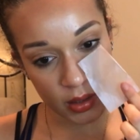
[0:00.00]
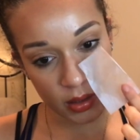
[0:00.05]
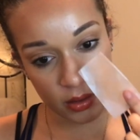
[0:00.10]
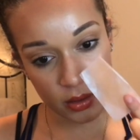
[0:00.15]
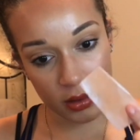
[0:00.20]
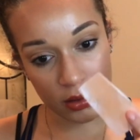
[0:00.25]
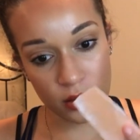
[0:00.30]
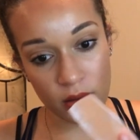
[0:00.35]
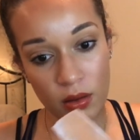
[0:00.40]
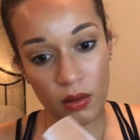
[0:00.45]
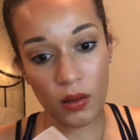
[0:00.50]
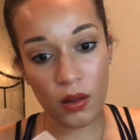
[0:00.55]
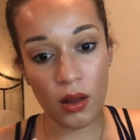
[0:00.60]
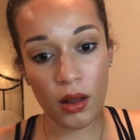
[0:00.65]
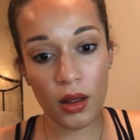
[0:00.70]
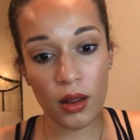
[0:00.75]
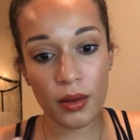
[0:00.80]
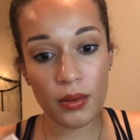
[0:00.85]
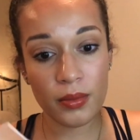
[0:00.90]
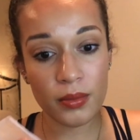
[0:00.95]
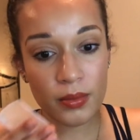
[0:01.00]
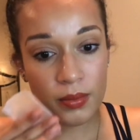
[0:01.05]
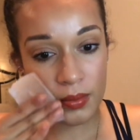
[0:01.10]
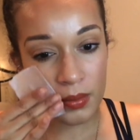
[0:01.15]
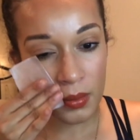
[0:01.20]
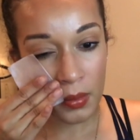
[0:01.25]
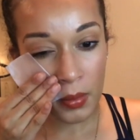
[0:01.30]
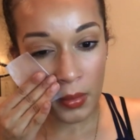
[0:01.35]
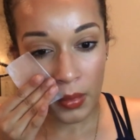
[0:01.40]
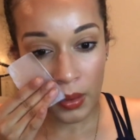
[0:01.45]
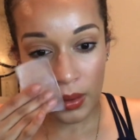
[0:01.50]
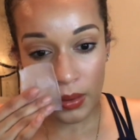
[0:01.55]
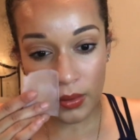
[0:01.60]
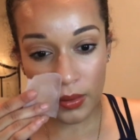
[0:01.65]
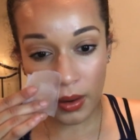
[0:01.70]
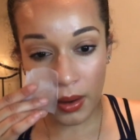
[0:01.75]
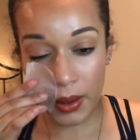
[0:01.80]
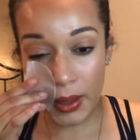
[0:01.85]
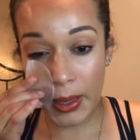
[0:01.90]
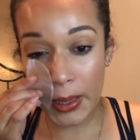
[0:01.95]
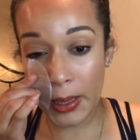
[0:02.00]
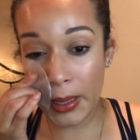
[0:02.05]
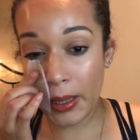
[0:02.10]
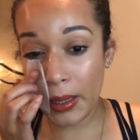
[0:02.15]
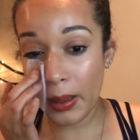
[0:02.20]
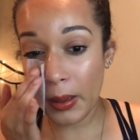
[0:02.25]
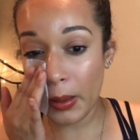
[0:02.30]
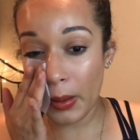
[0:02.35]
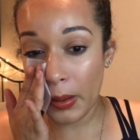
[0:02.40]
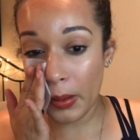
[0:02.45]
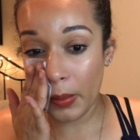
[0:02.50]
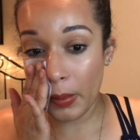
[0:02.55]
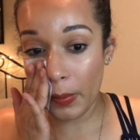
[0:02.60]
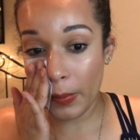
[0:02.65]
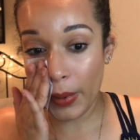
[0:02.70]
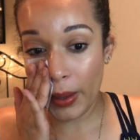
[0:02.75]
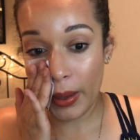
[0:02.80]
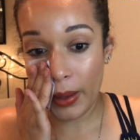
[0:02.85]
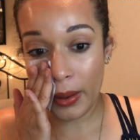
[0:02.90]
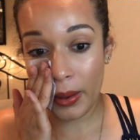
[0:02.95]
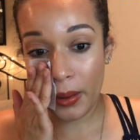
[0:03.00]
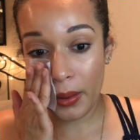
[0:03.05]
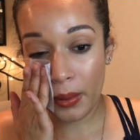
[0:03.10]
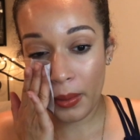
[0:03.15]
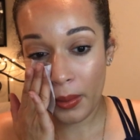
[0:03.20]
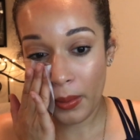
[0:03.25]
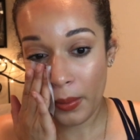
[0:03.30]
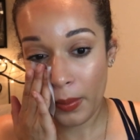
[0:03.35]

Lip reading: because it's a lot. Already looking a little bit better.